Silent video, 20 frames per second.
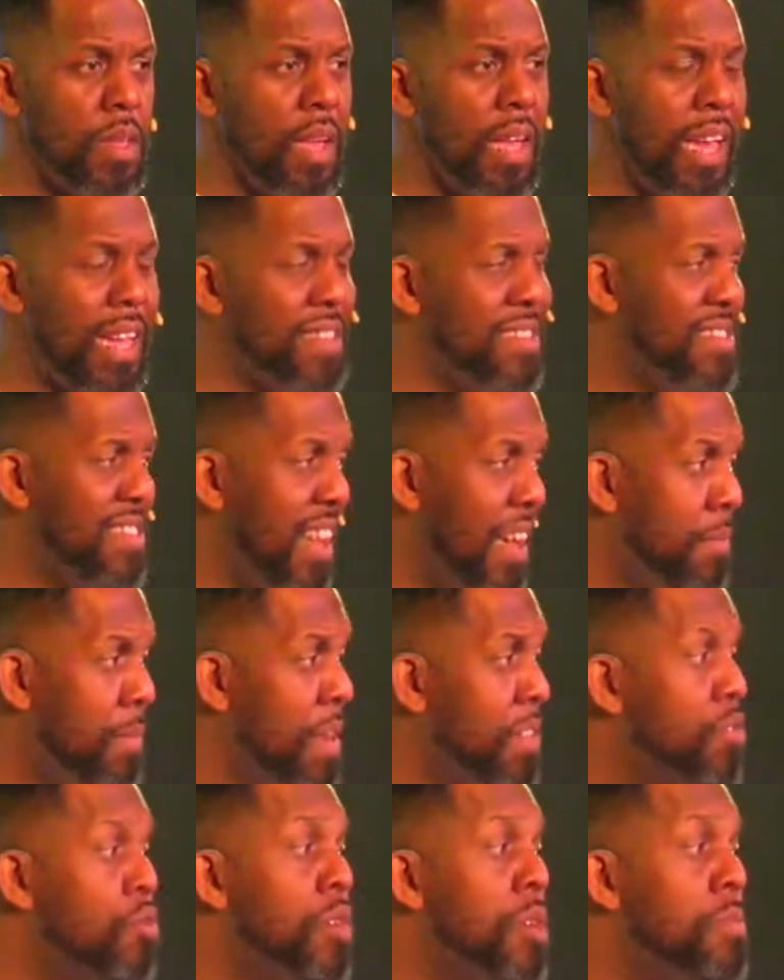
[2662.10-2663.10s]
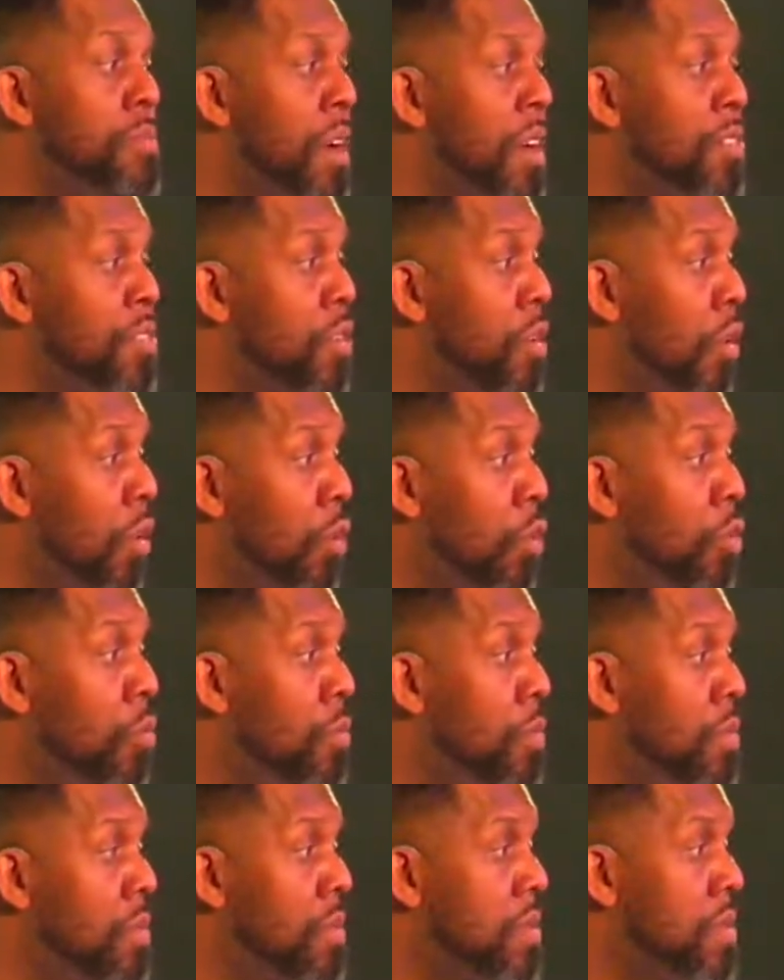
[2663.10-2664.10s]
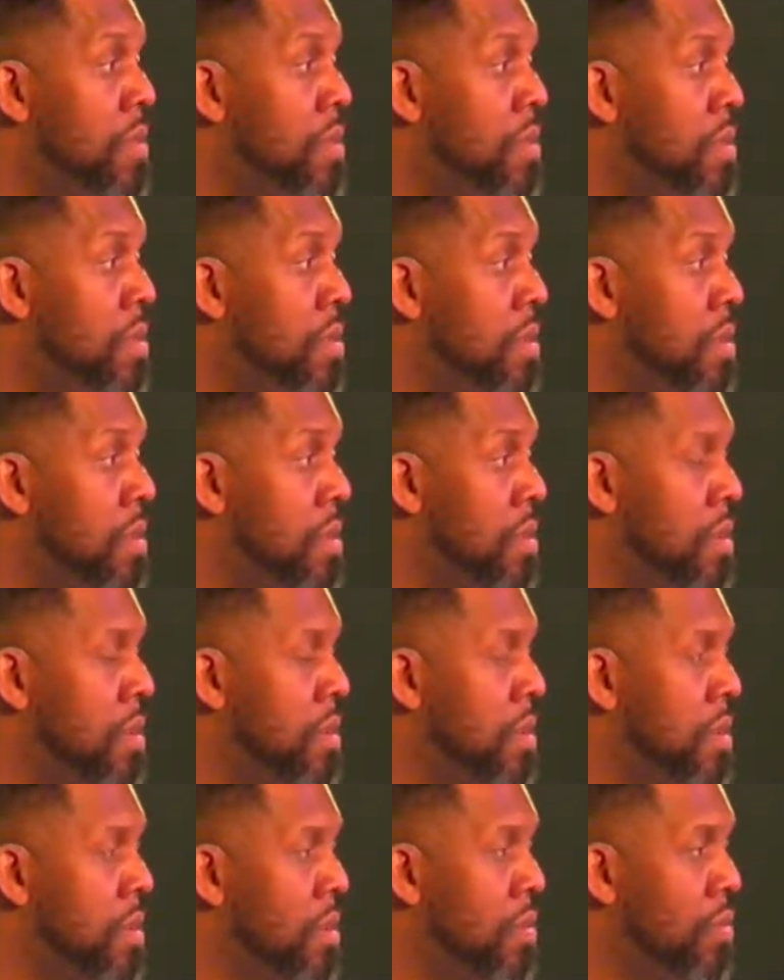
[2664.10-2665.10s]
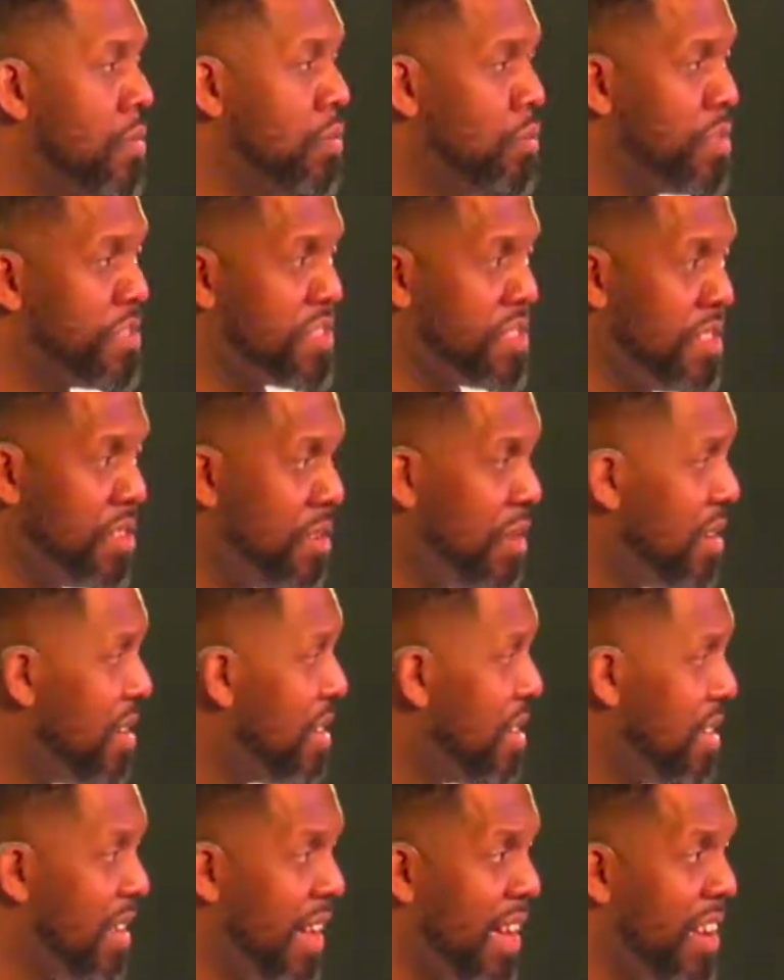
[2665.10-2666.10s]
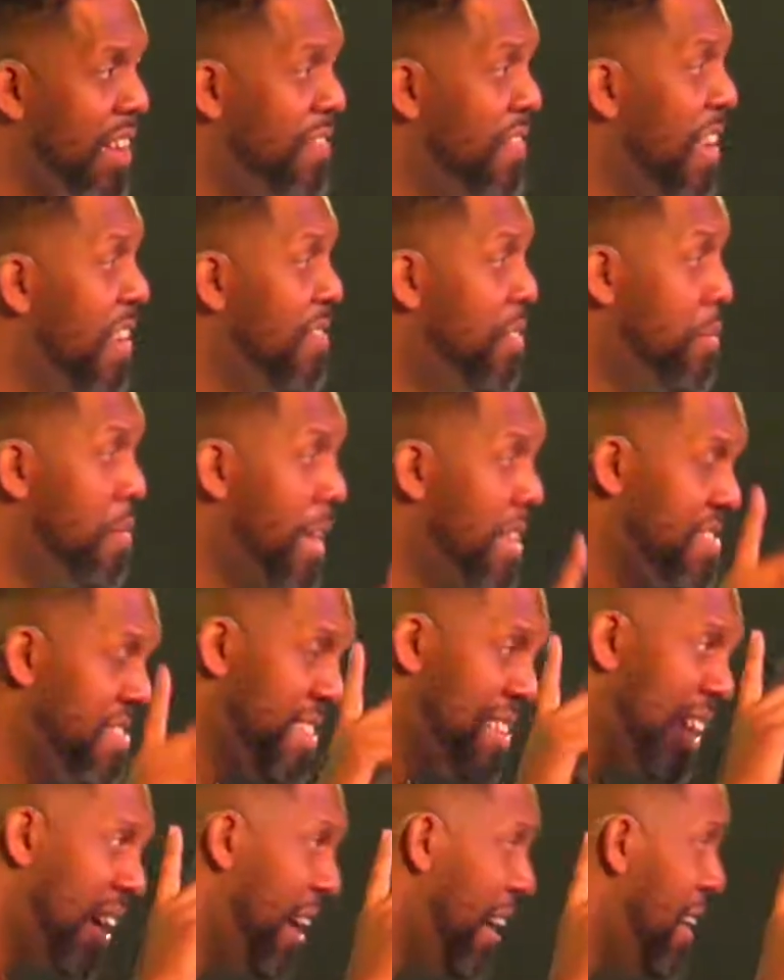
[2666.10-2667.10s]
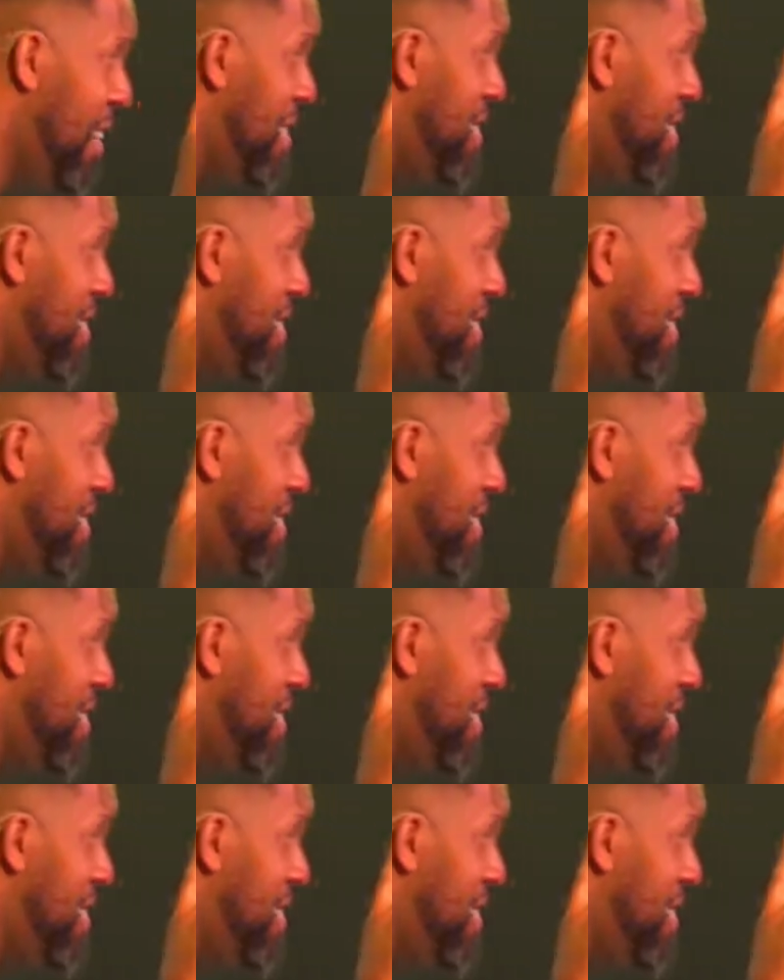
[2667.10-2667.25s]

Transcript: At the time, my 3-month-old still had a fever, but I said, God,